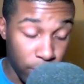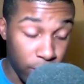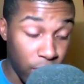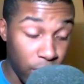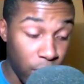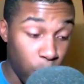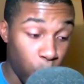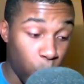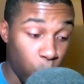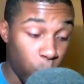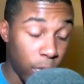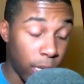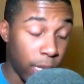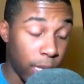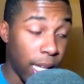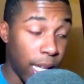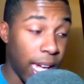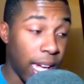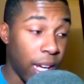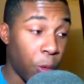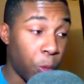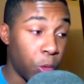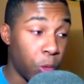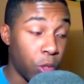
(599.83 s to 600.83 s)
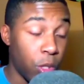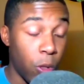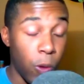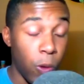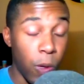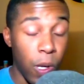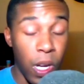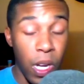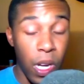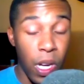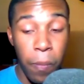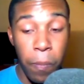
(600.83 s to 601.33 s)
to see what the heck was
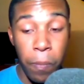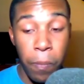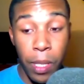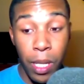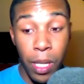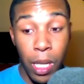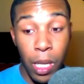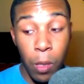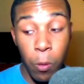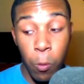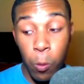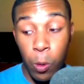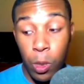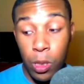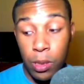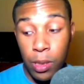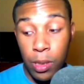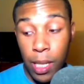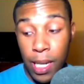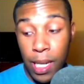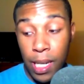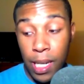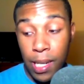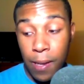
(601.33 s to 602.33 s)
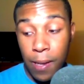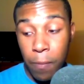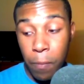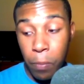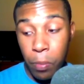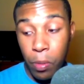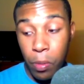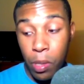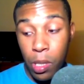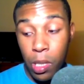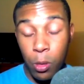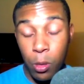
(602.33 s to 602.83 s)
going on, but it was
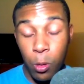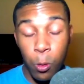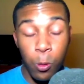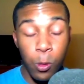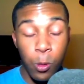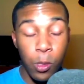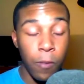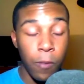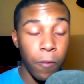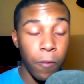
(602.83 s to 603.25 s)
pretty cool